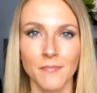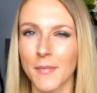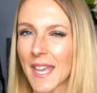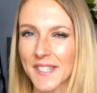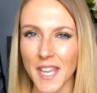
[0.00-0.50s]

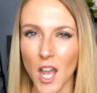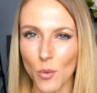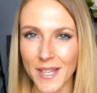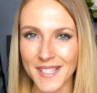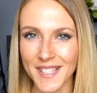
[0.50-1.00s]
As I
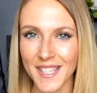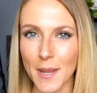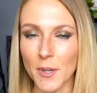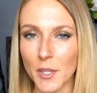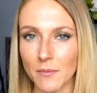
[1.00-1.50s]
always say, I'm
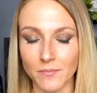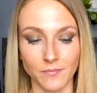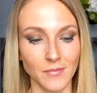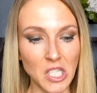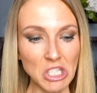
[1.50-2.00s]
gonna
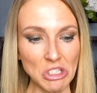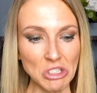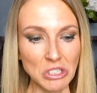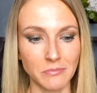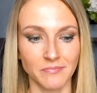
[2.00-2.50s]

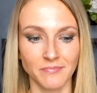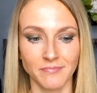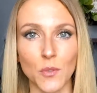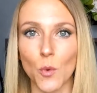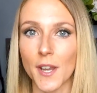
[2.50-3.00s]

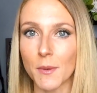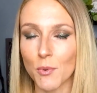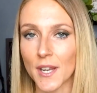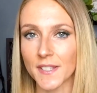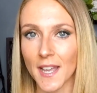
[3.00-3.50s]
one
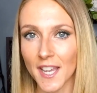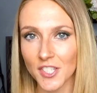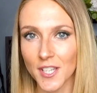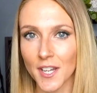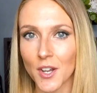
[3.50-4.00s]
pressed
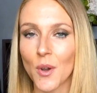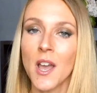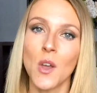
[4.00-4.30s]
eyeshadow,